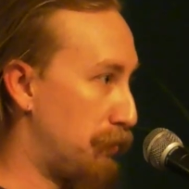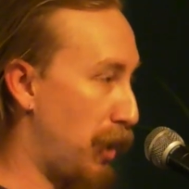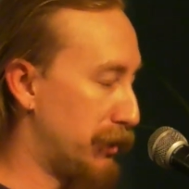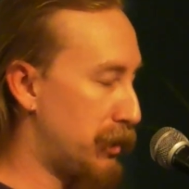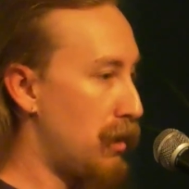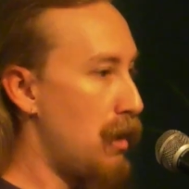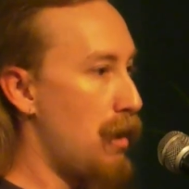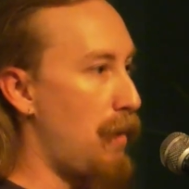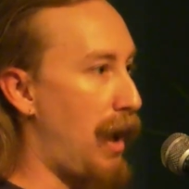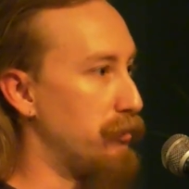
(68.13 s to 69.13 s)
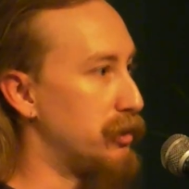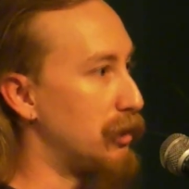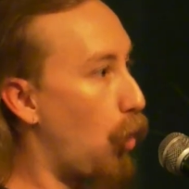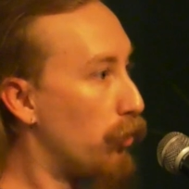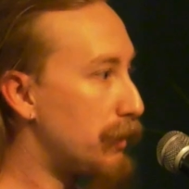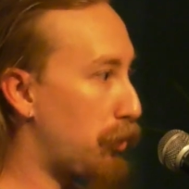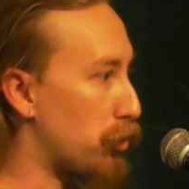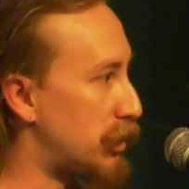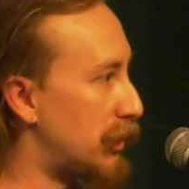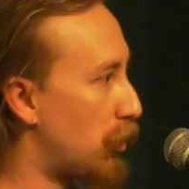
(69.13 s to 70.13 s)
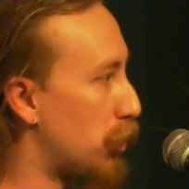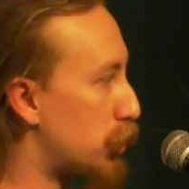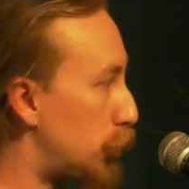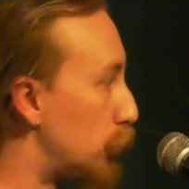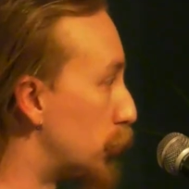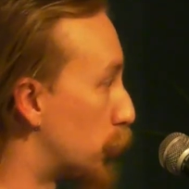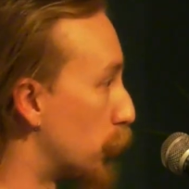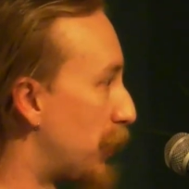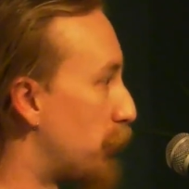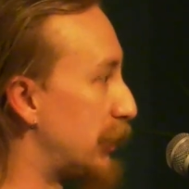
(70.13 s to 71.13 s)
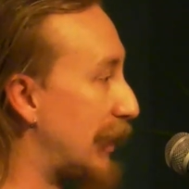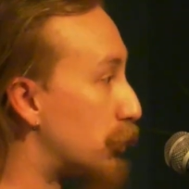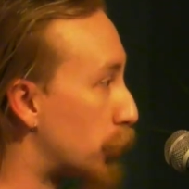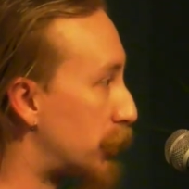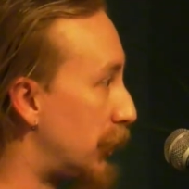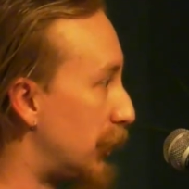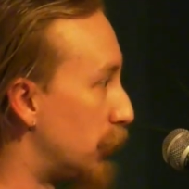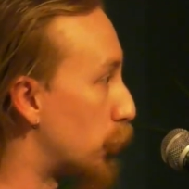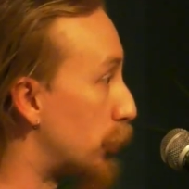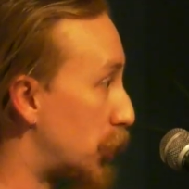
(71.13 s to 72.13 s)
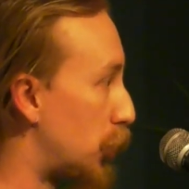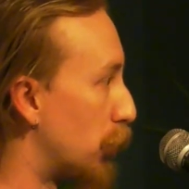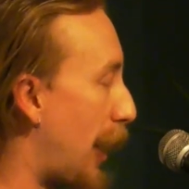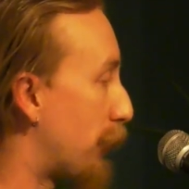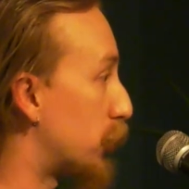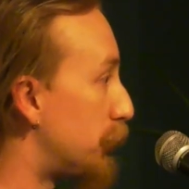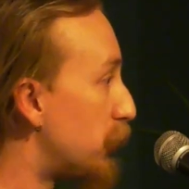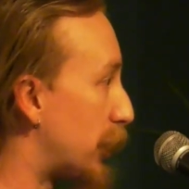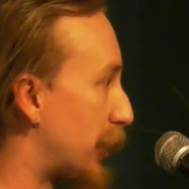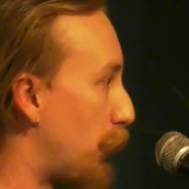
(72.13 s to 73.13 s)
but I was the only person in our student group that was interested in traditional Irish music,